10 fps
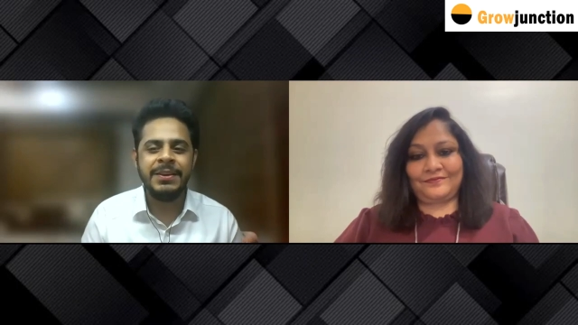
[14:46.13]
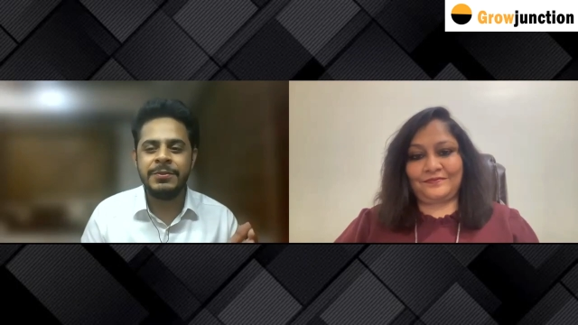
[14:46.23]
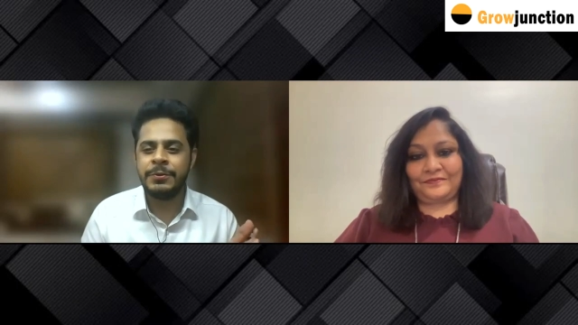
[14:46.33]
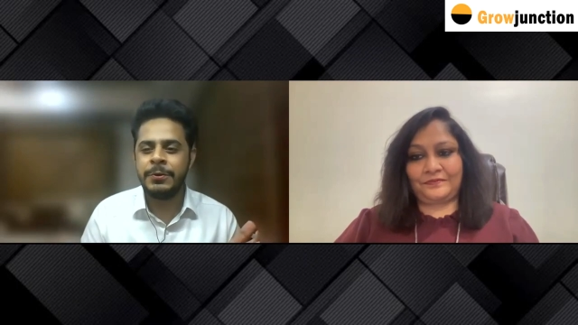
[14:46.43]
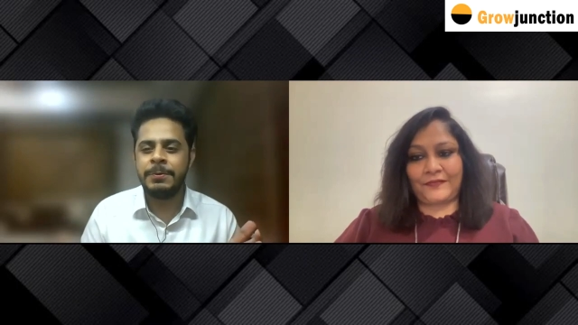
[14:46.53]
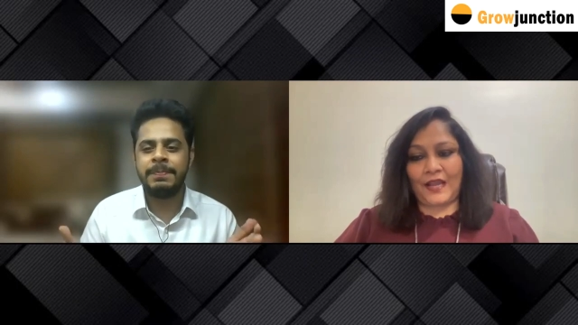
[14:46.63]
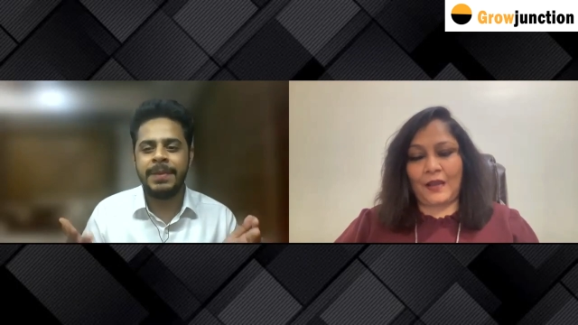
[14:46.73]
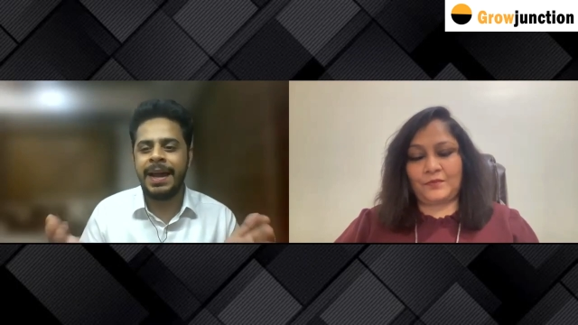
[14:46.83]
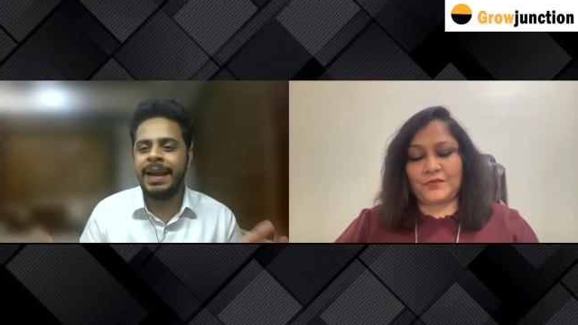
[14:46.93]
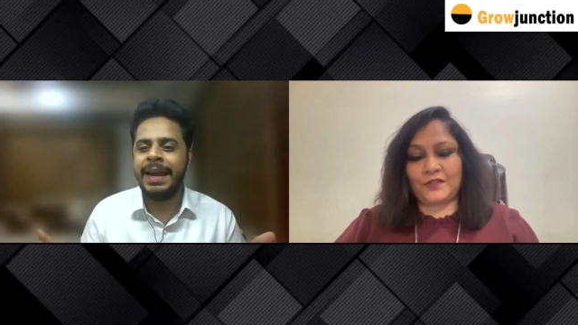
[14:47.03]
Speaker 1: So
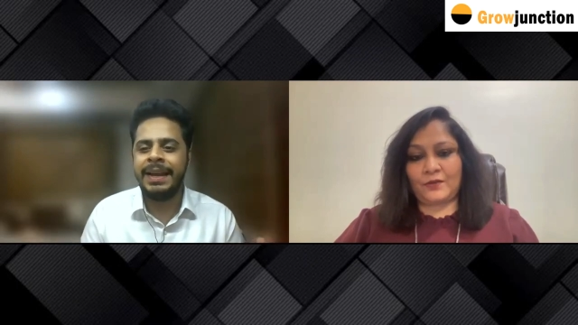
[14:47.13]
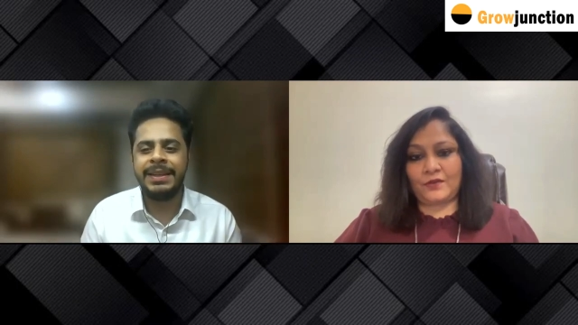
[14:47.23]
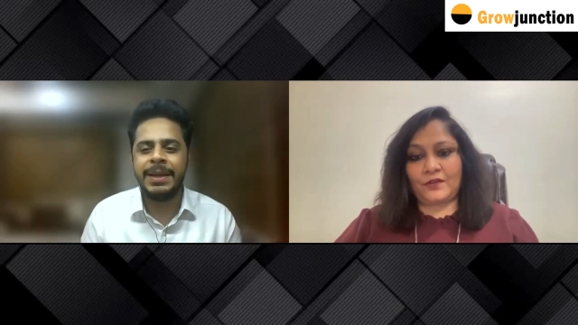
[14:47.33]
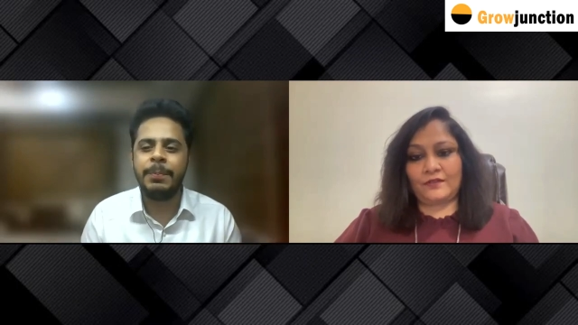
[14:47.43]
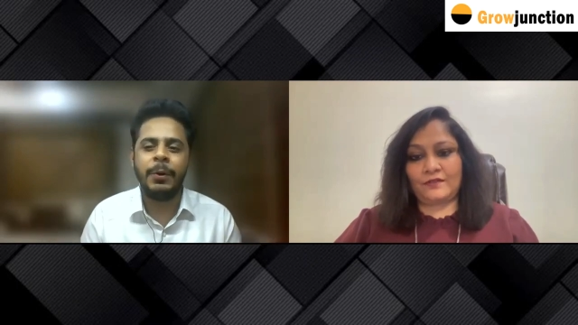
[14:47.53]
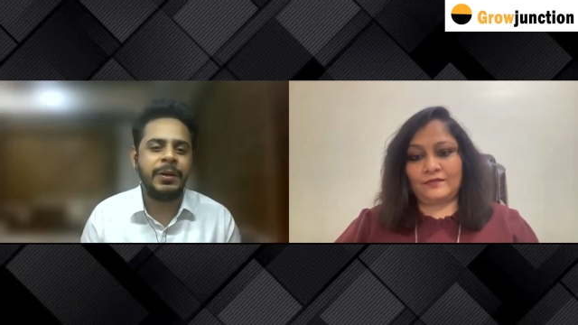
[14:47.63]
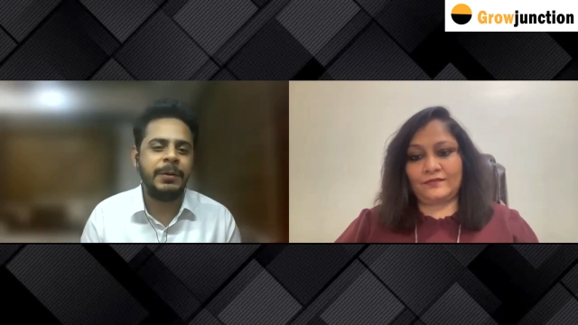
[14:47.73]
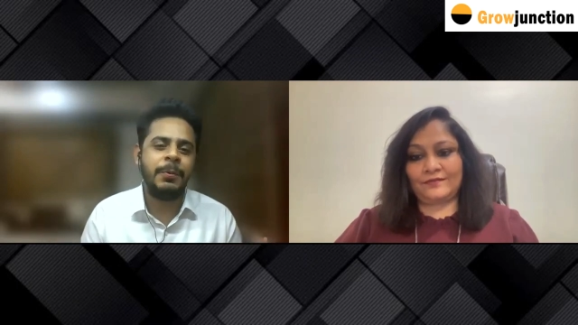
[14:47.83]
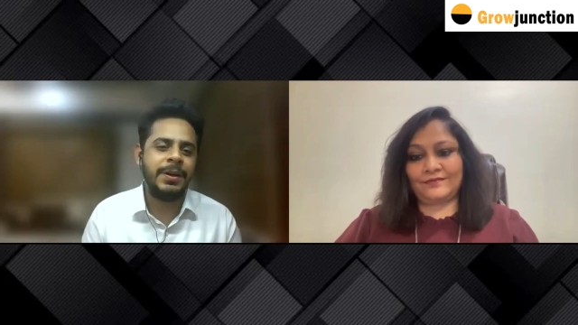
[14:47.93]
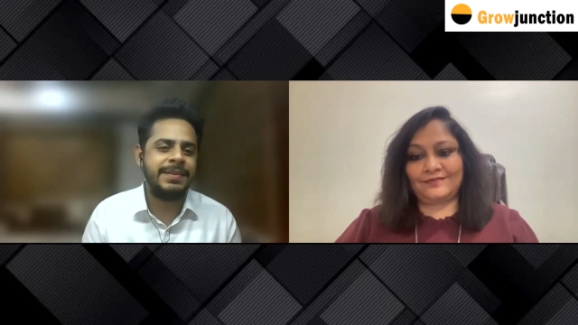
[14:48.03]
Absolutely. highlight the
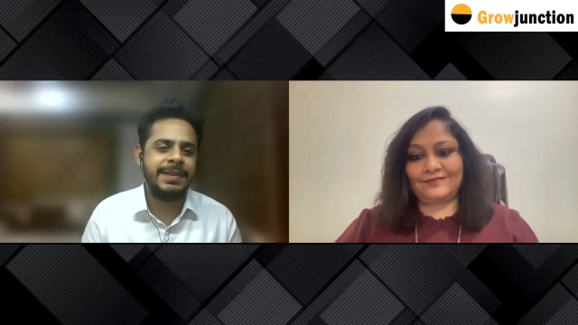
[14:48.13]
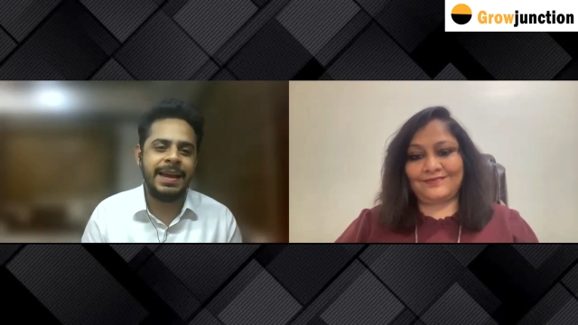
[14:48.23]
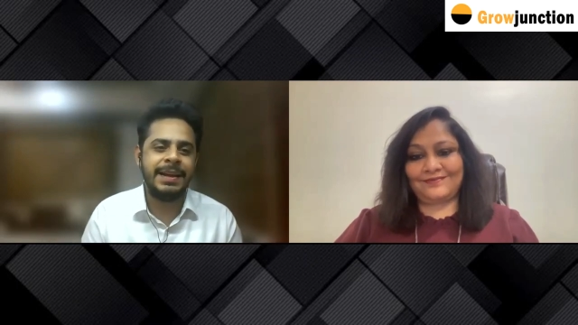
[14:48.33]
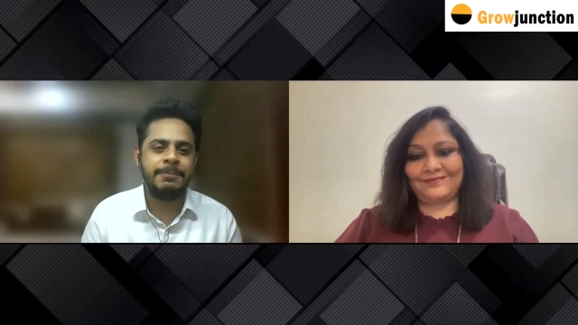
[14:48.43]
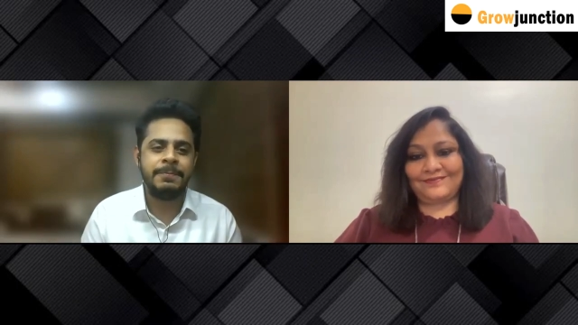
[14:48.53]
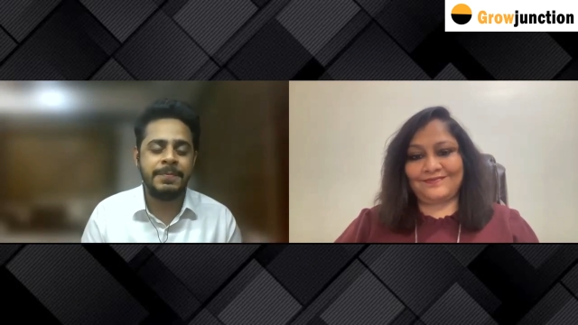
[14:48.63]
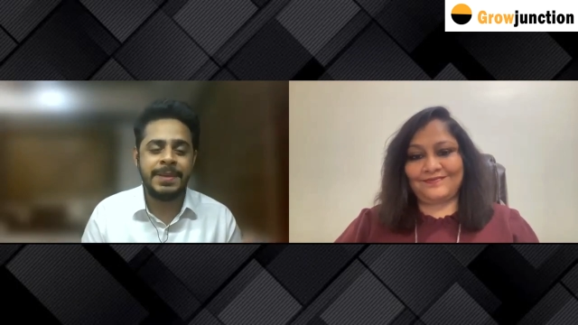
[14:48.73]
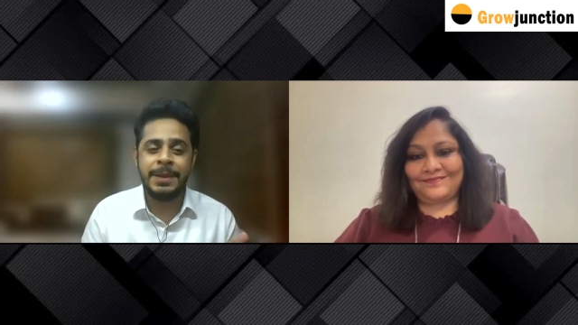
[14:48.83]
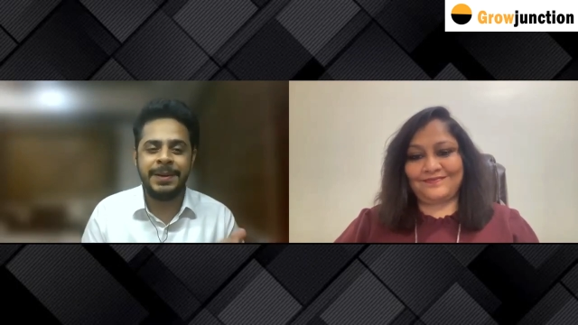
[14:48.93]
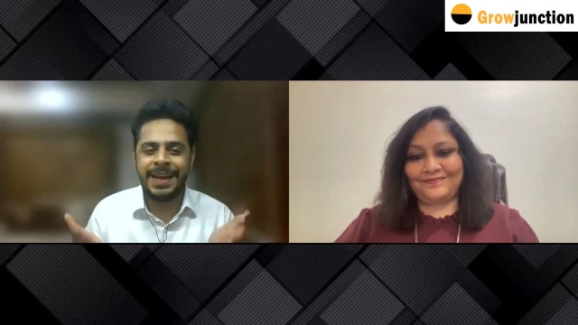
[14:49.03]
important points and
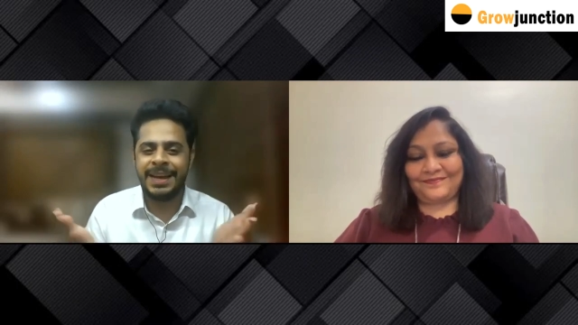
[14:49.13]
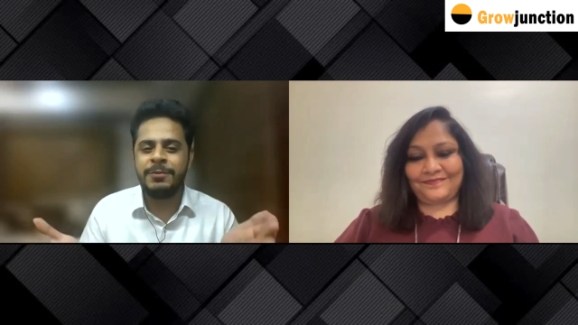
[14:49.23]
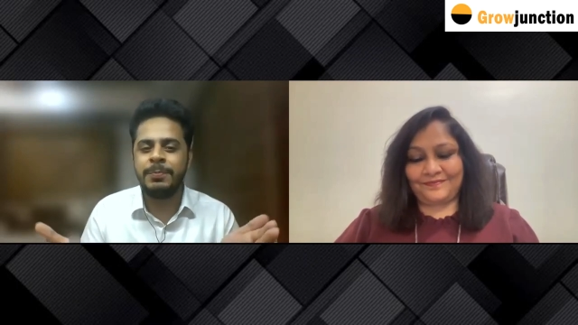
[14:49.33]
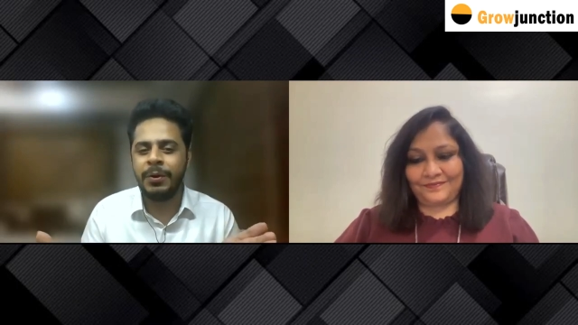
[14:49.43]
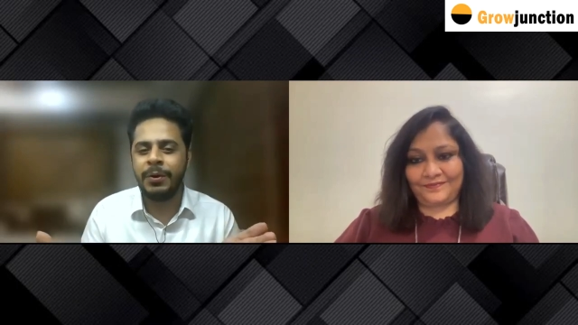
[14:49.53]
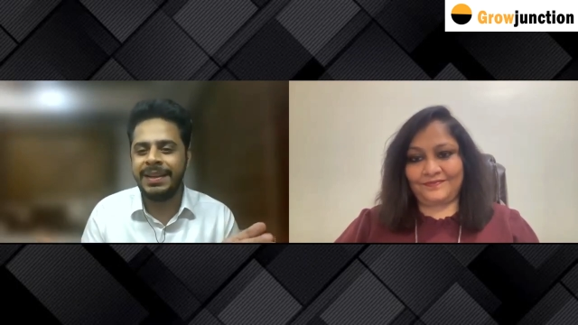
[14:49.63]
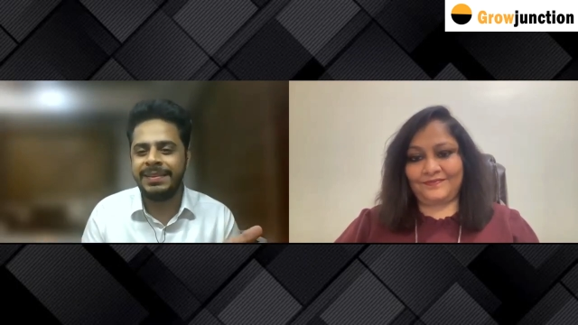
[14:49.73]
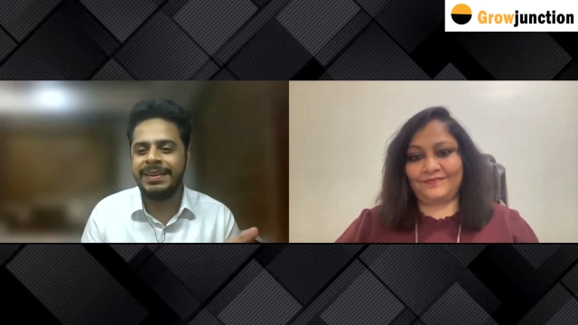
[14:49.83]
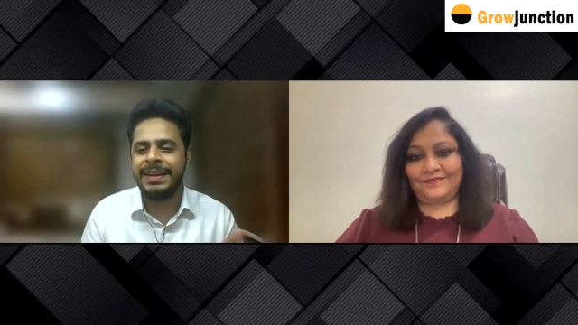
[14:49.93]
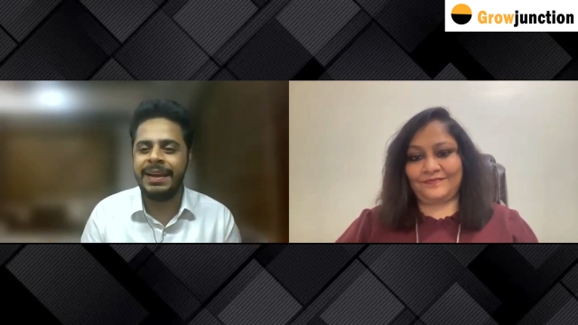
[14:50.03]
keep it as bold as
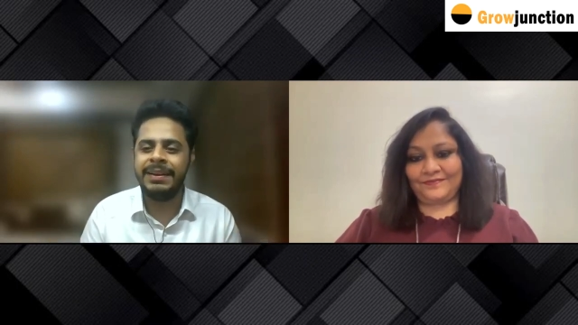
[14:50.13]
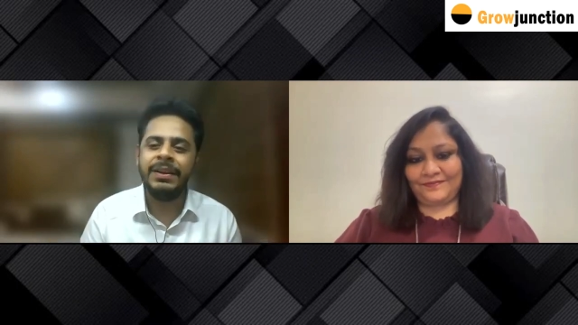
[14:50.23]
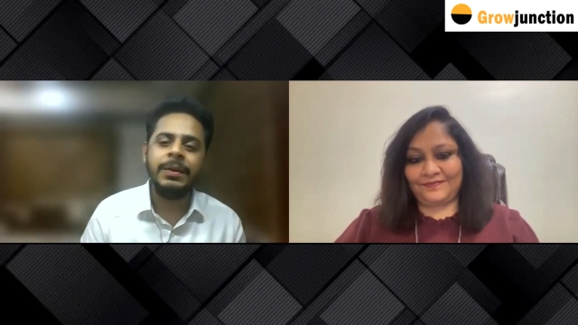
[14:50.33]
it can,